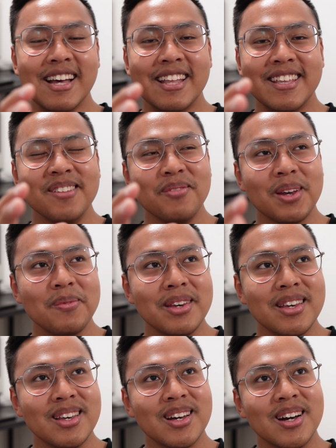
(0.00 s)
and then
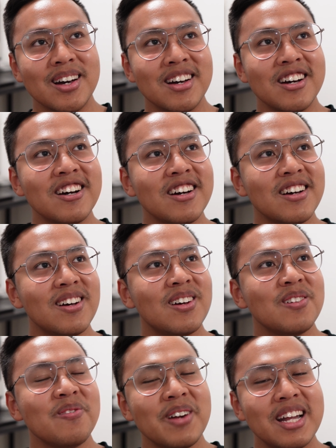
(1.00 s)
maybe
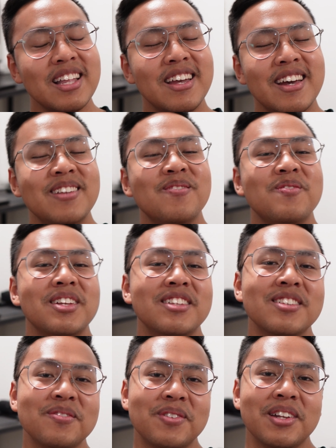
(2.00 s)
rarely any
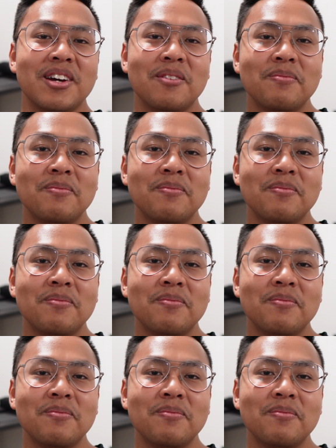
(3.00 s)
fitness for now.